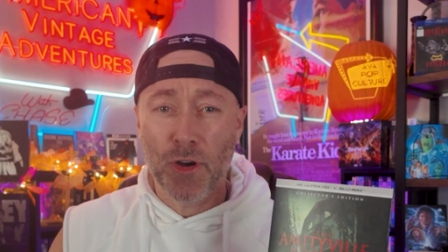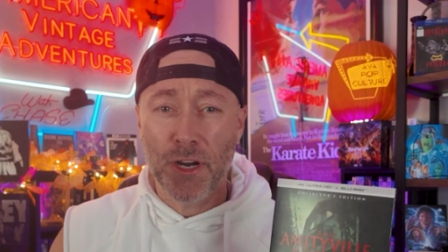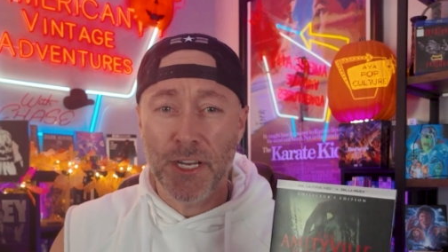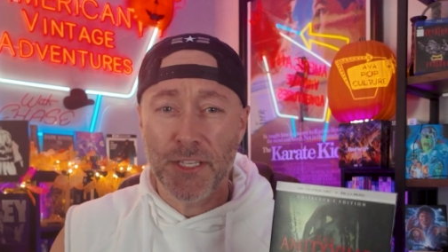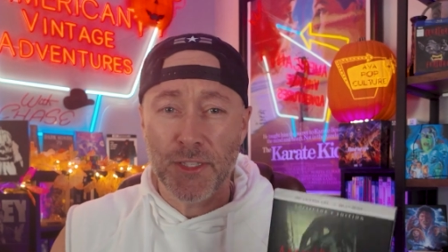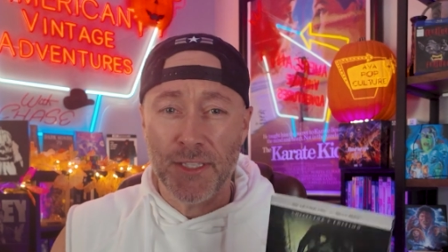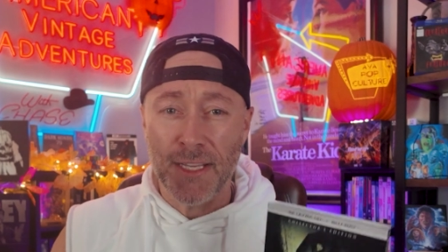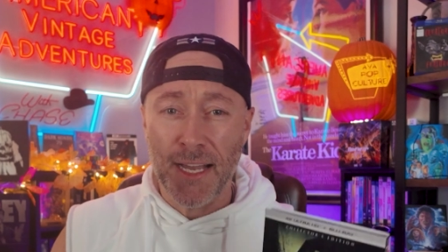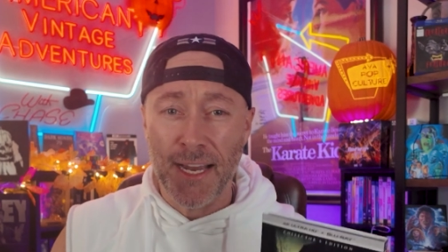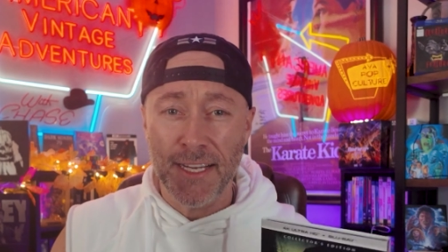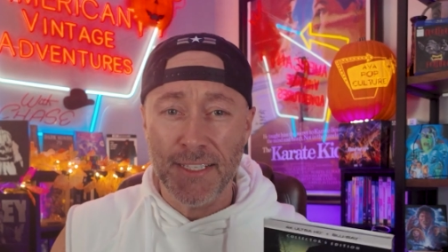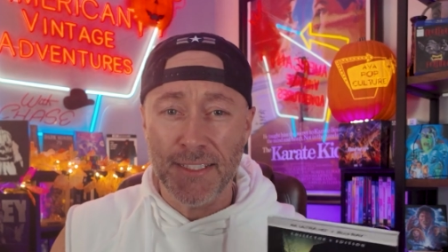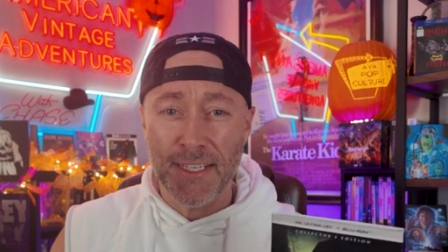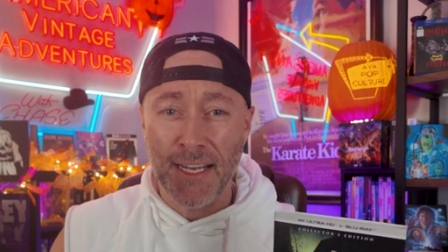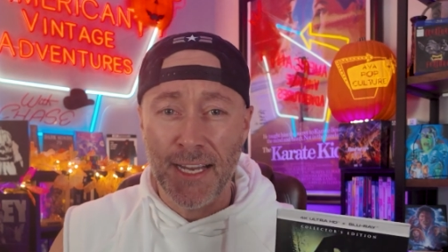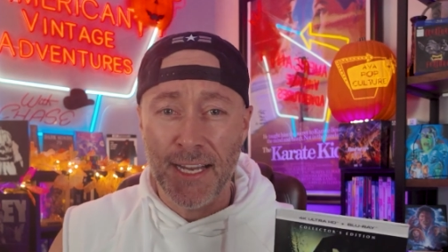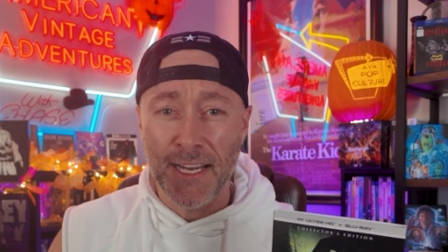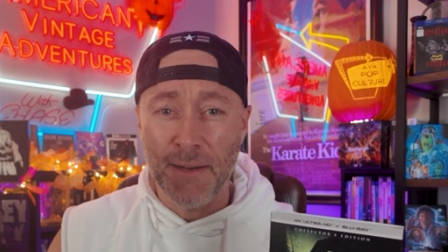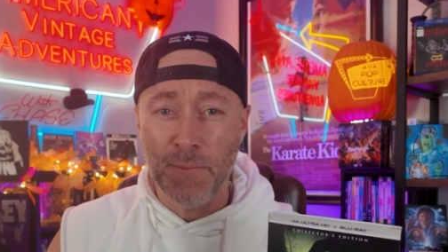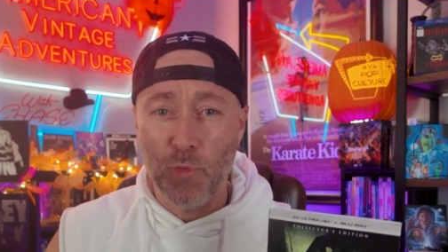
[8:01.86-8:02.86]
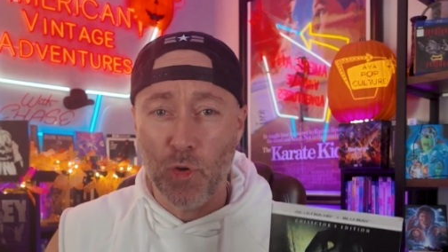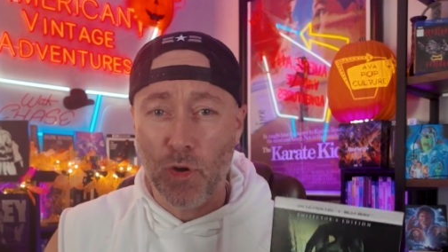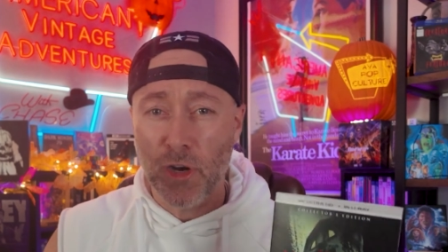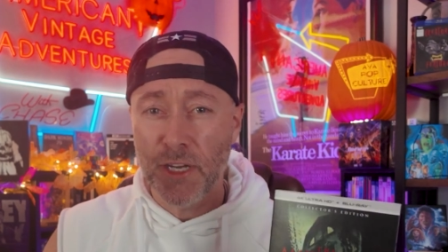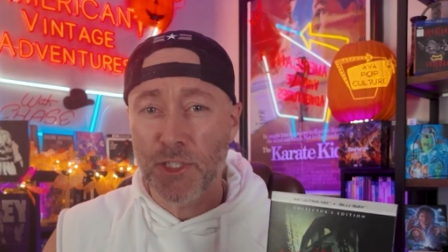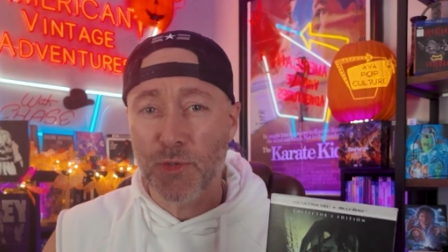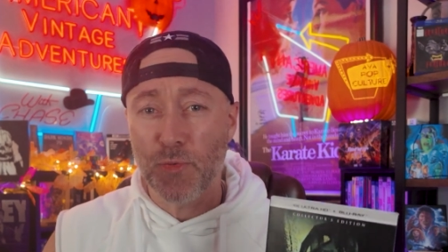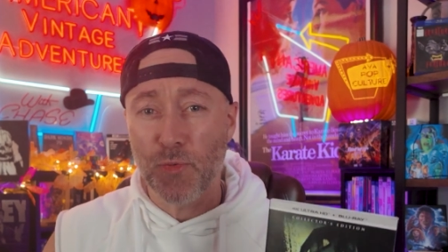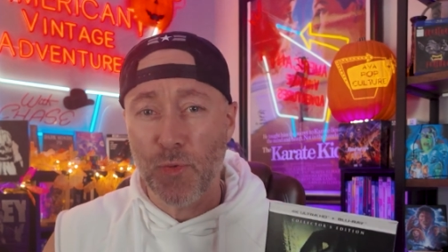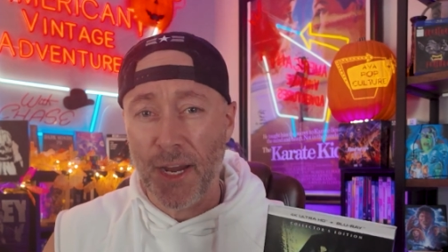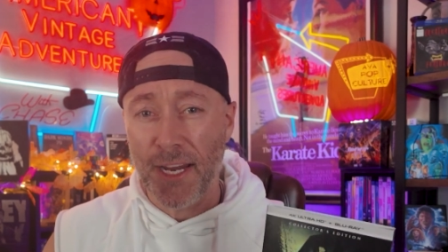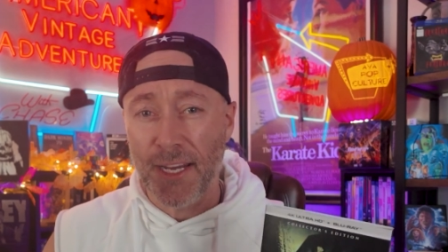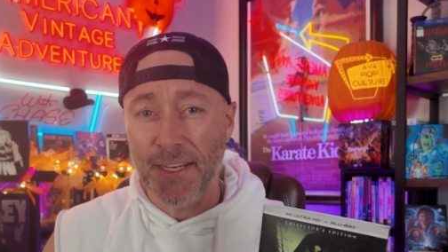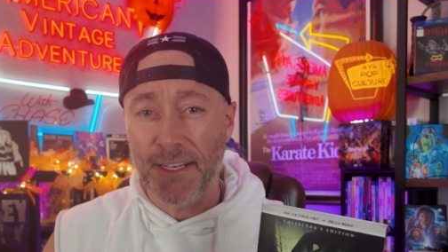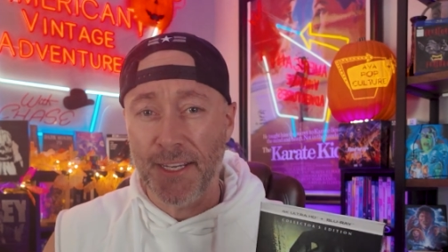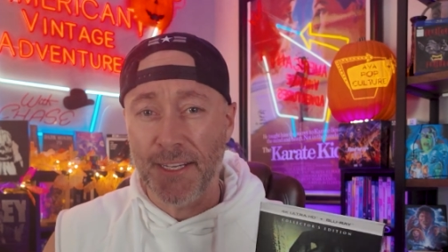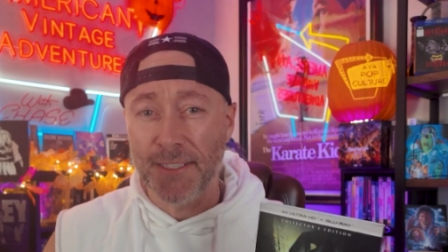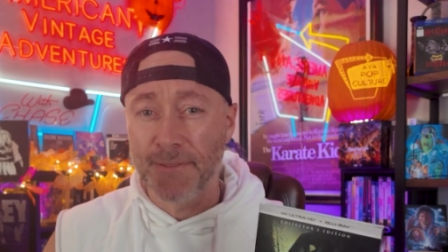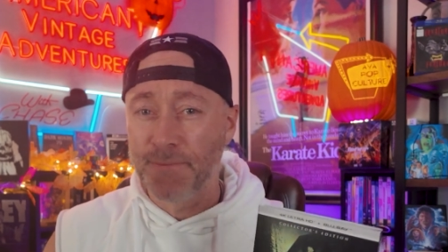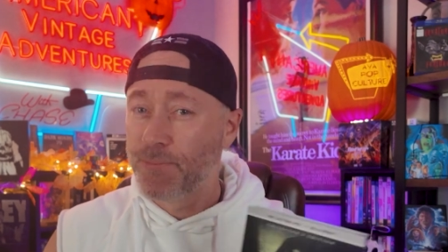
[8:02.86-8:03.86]
it's nighttime, where it's
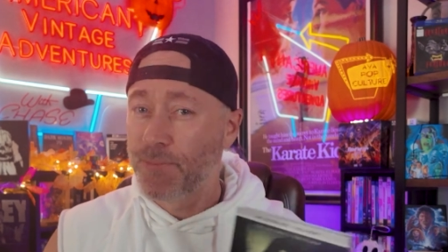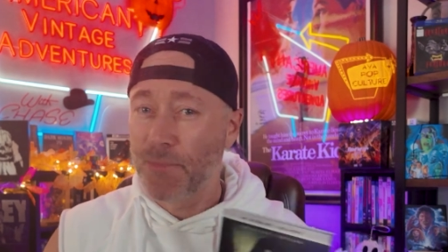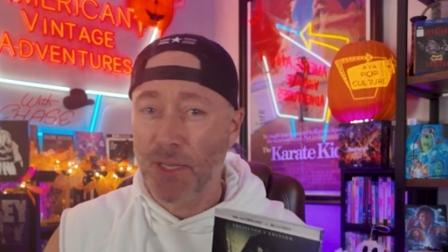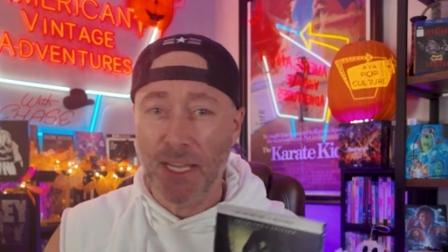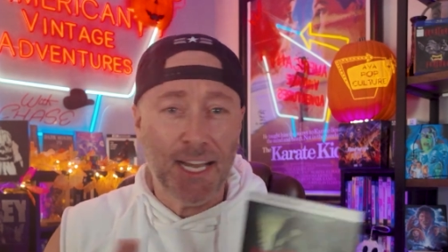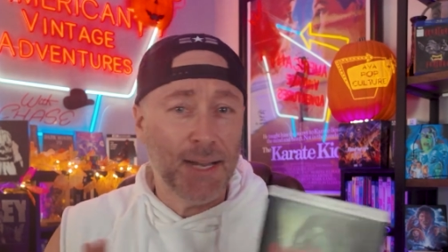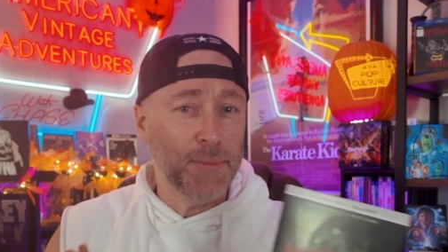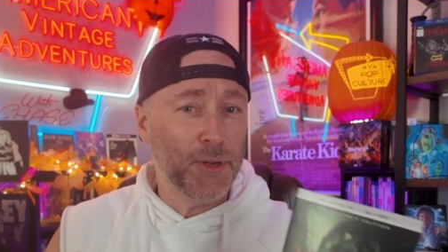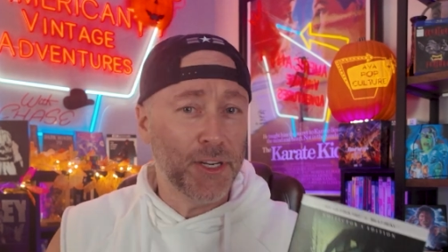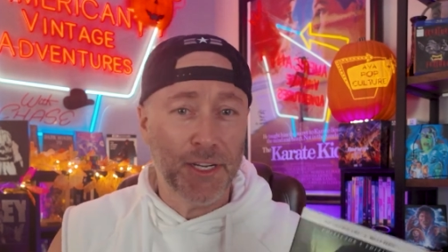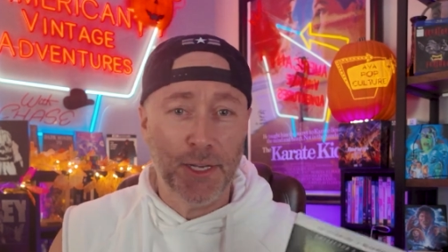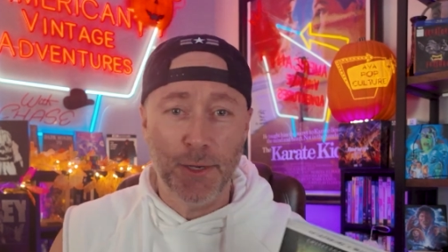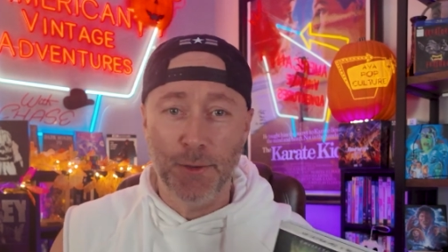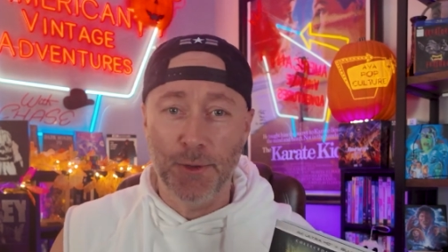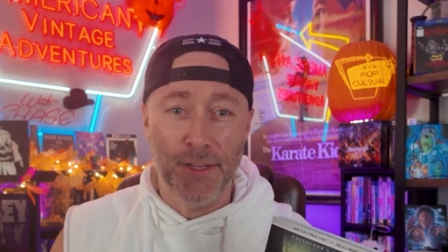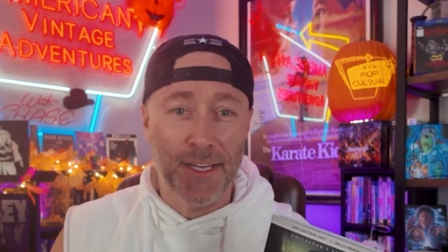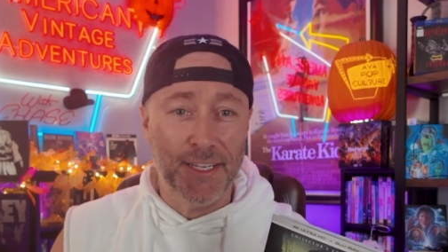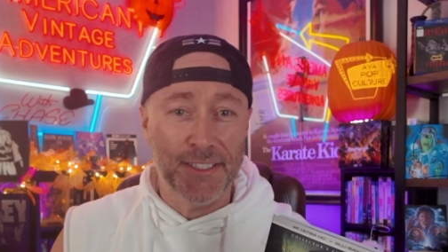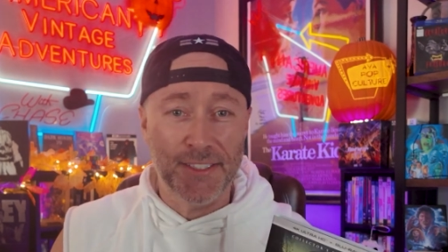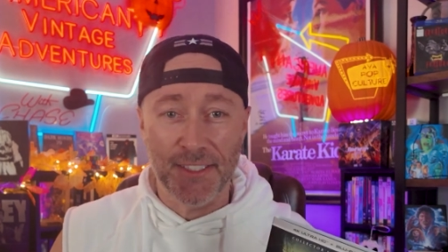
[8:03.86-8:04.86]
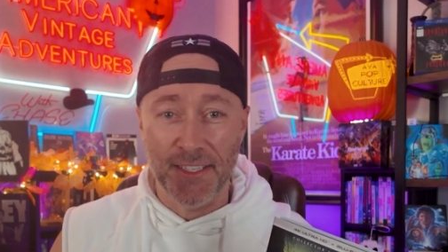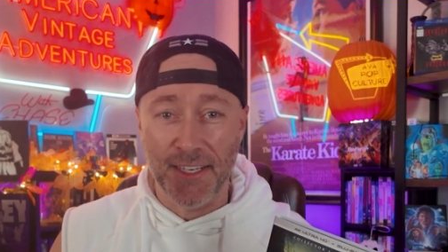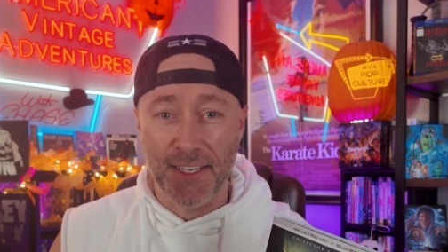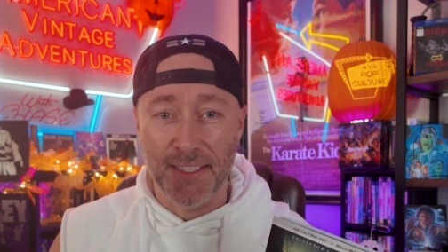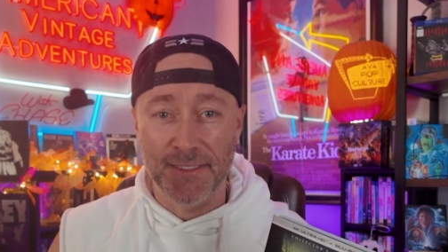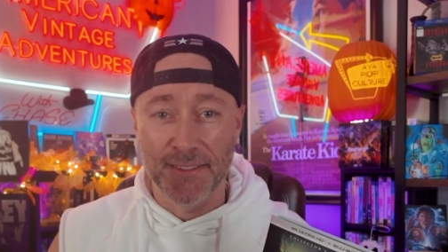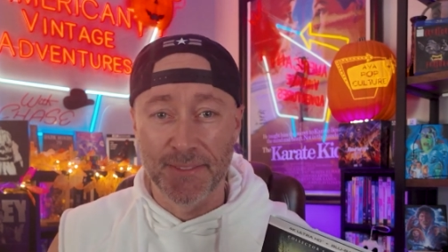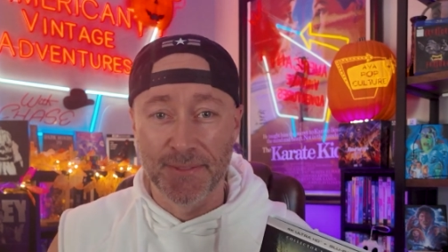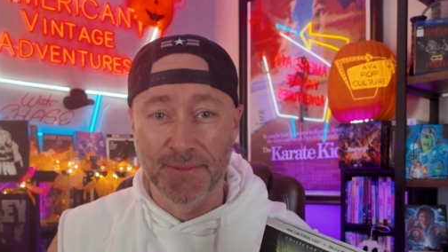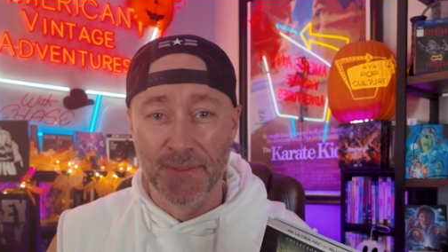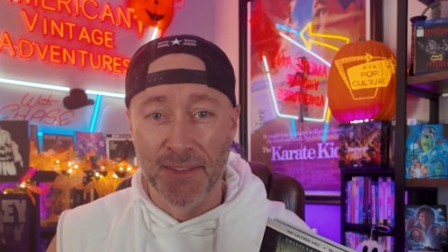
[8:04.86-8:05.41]
raining, I'm going to go to that scene.